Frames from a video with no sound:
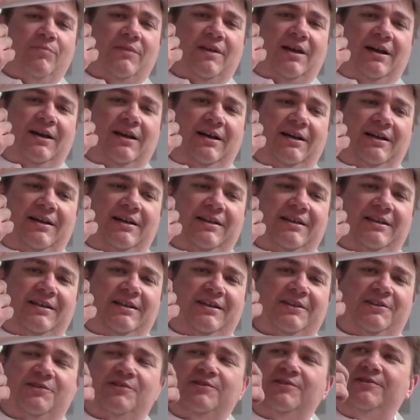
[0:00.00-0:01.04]
uh,
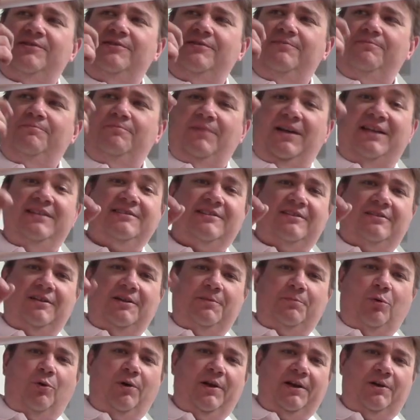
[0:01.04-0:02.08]
is basically
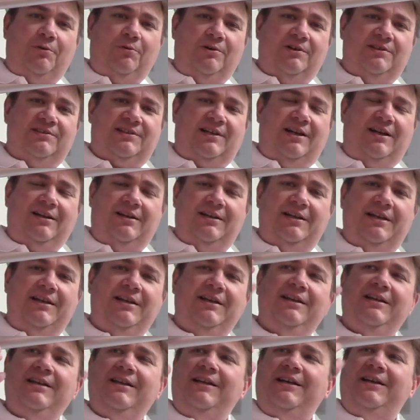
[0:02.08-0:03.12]
pointing horizontally
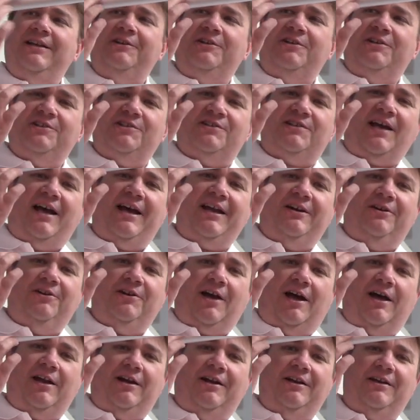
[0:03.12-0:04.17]
and you can just tie your
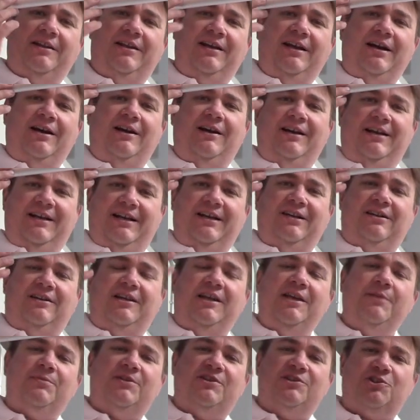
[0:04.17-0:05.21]
knot onto there and it'll
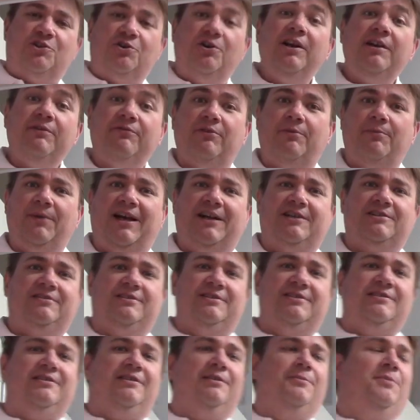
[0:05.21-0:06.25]
keep the string from
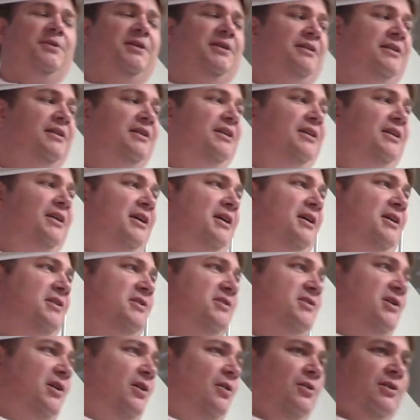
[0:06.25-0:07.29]
actually slipping.
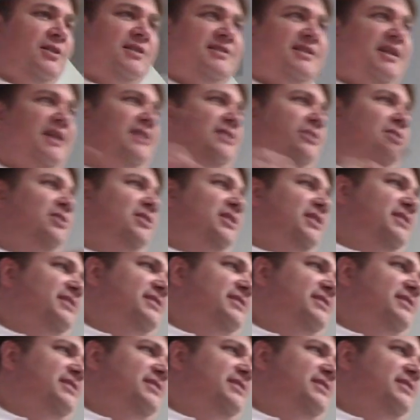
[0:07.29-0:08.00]
So let's take a look at